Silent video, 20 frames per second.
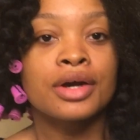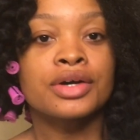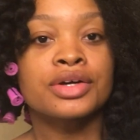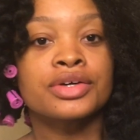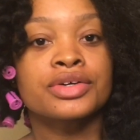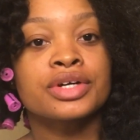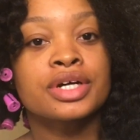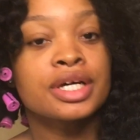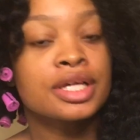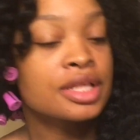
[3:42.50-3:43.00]

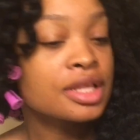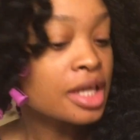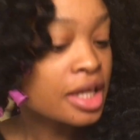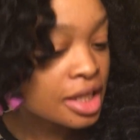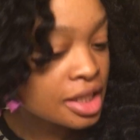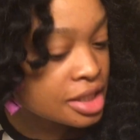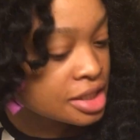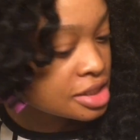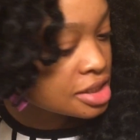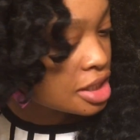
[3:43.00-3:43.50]
All right,
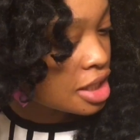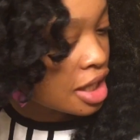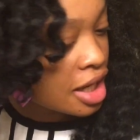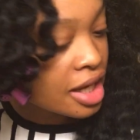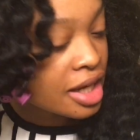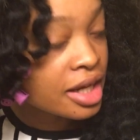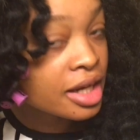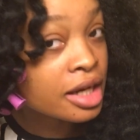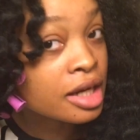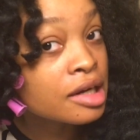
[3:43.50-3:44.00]
ladies, I
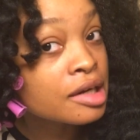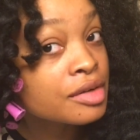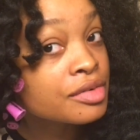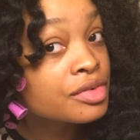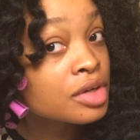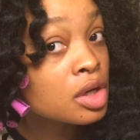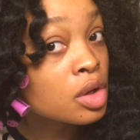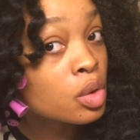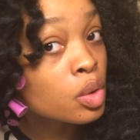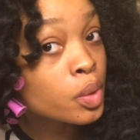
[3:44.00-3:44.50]
have
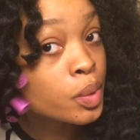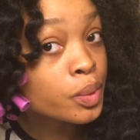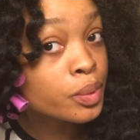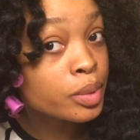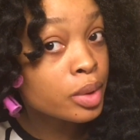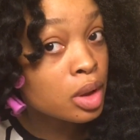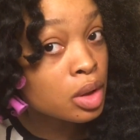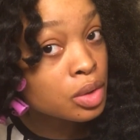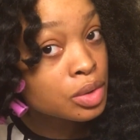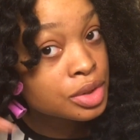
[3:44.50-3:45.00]

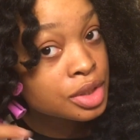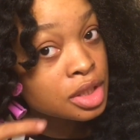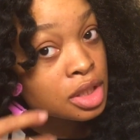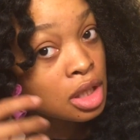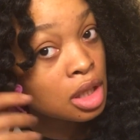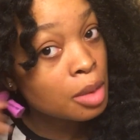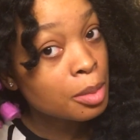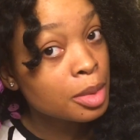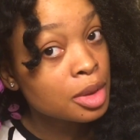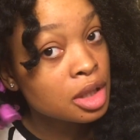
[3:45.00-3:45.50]
rolled a
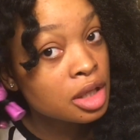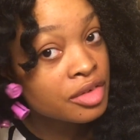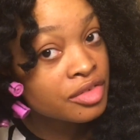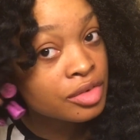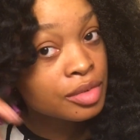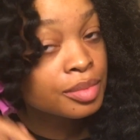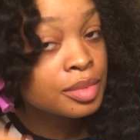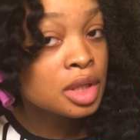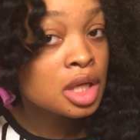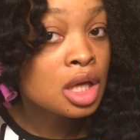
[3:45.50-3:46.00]
couple of
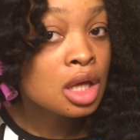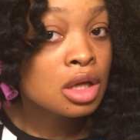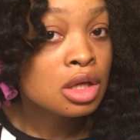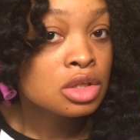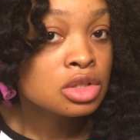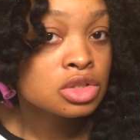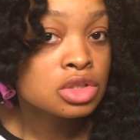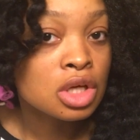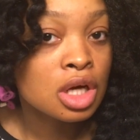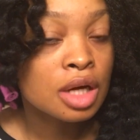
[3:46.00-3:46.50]
them,
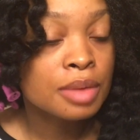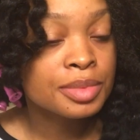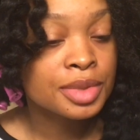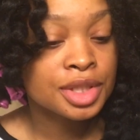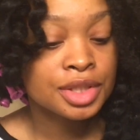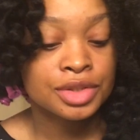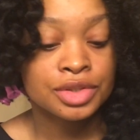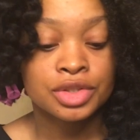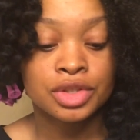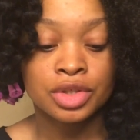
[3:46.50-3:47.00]
so I'm
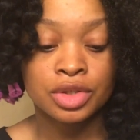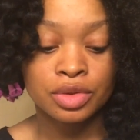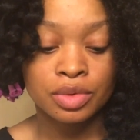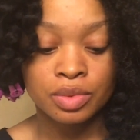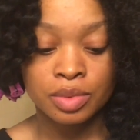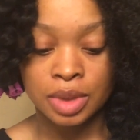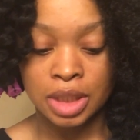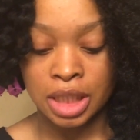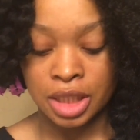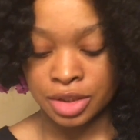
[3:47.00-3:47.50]
going to show you
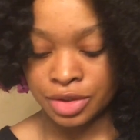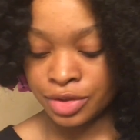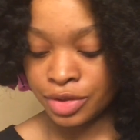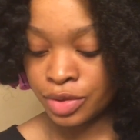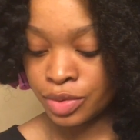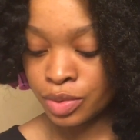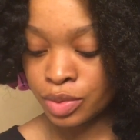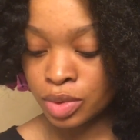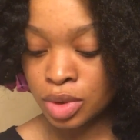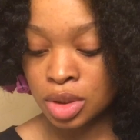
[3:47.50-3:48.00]
what I
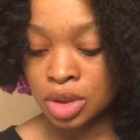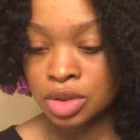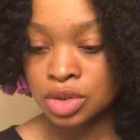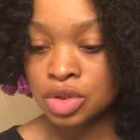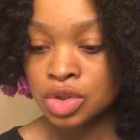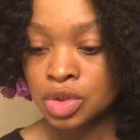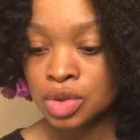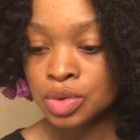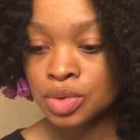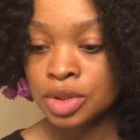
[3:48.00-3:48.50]
do
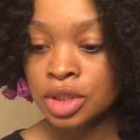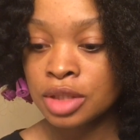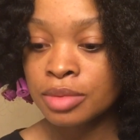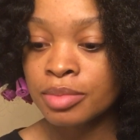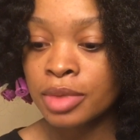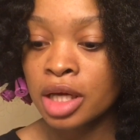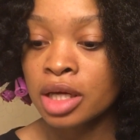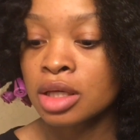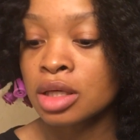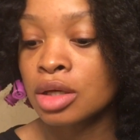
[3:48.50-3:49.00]
to dip
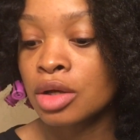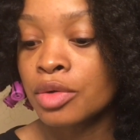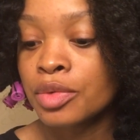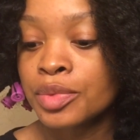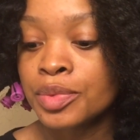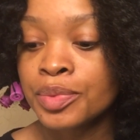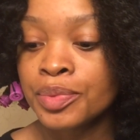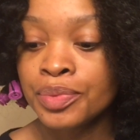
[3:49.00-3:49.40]
my hair.